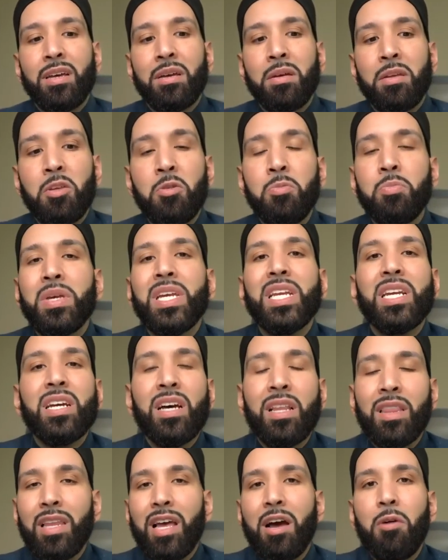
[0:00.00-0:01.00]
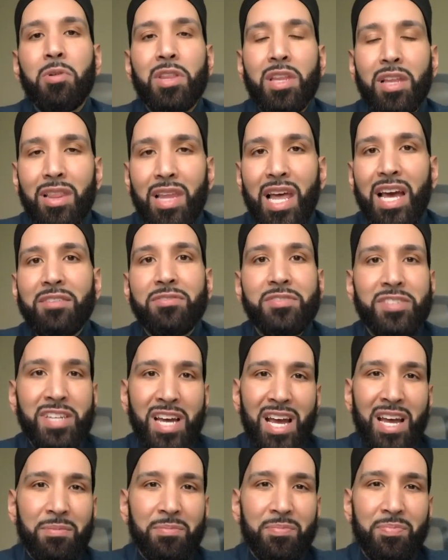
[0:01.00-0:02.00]
you meet Allah with a
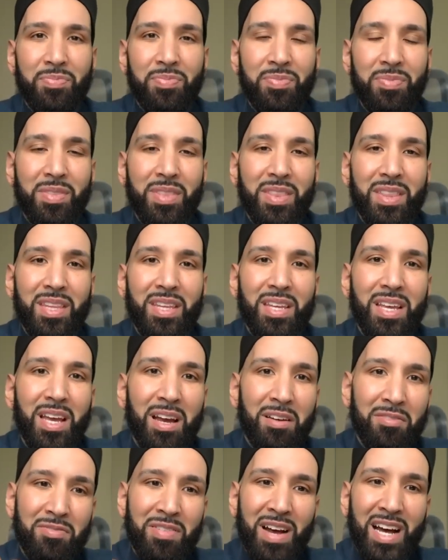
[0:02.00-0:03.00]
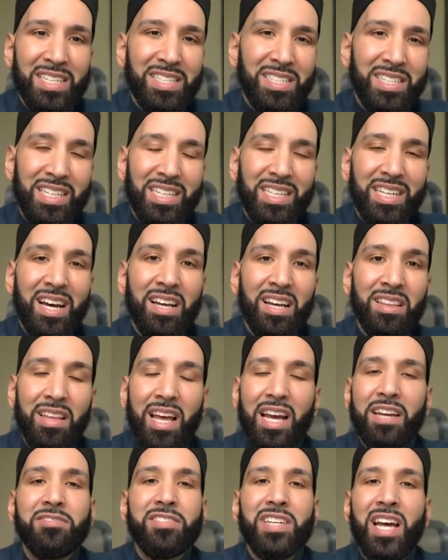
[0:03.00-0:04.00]
lifetime of fasting, a
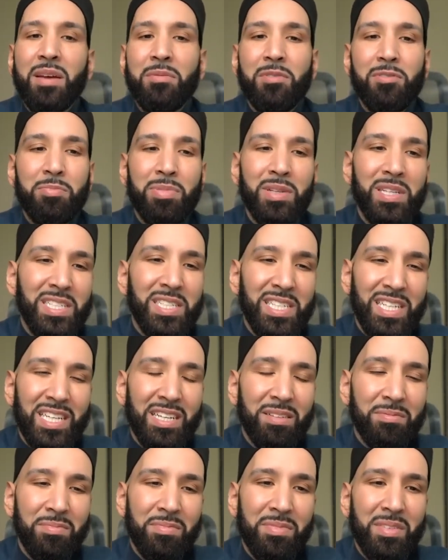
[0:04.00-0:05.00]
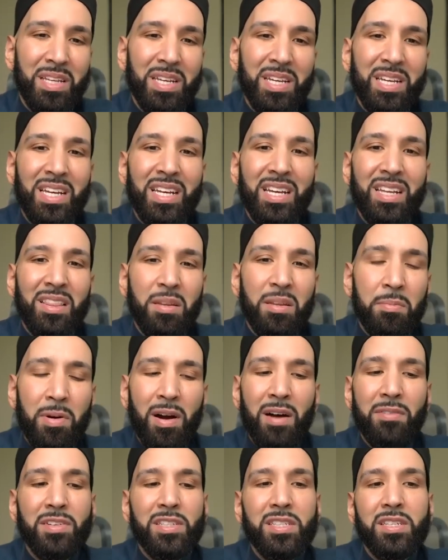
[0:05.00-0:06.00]
lifetime of pleasing Him. The
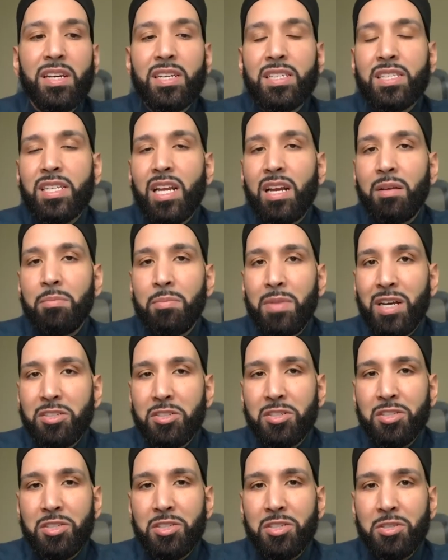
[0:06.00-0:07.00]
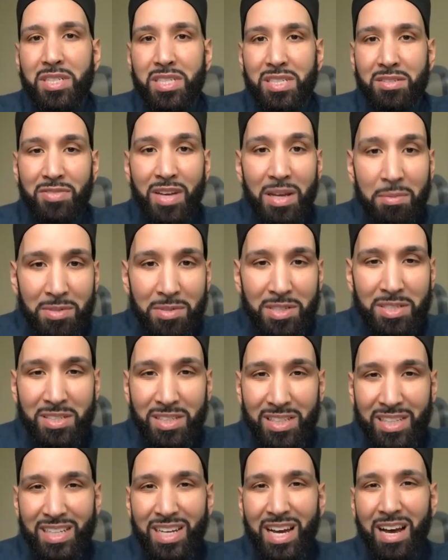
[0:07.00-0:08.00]
Prophet sallallahu alaihi wasallam mentioned to us,
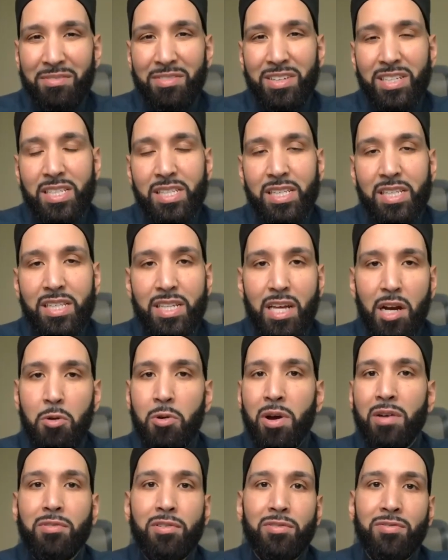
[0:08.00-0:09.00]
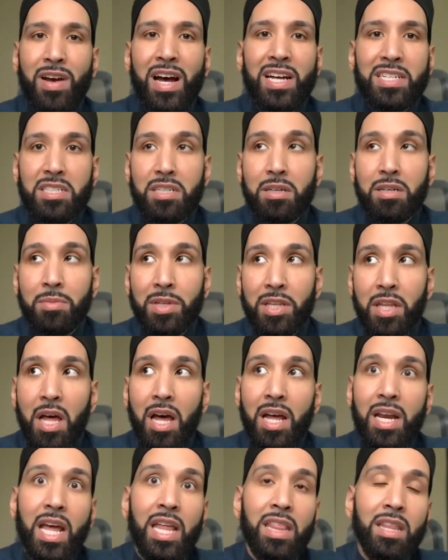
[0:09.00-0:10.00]
famously, obviously, that whoever fasts
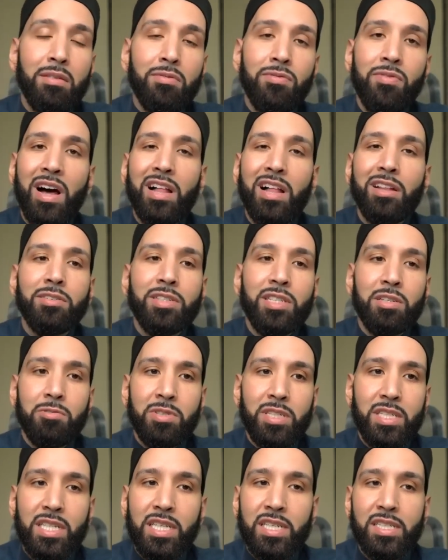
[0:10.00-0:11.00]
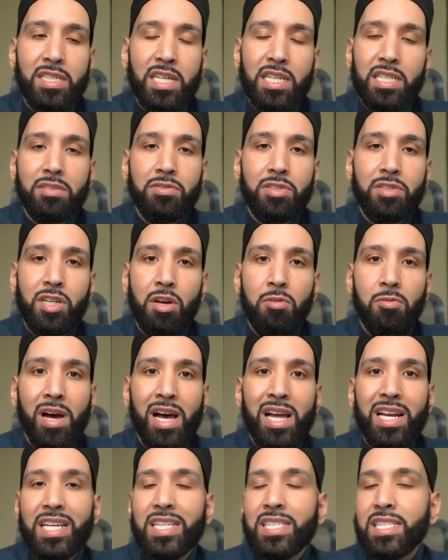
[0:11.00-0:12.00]
Ramadan and then follows it with 6 days of
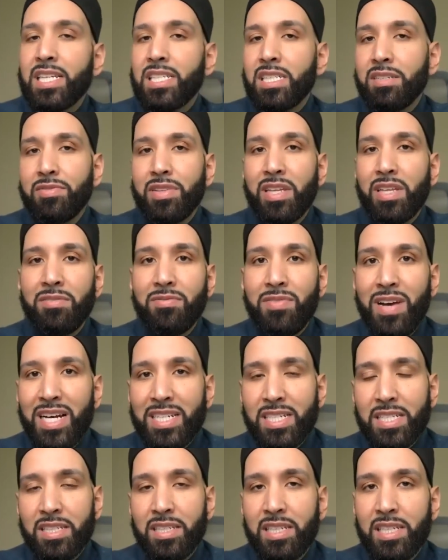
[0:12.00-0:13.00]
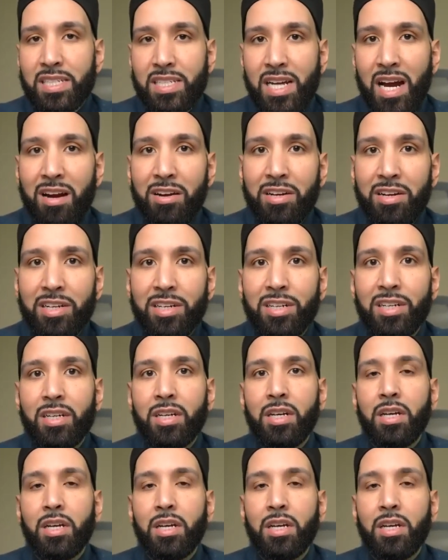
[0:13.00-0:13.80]
Shawwal, it's as if they fasted the entire year.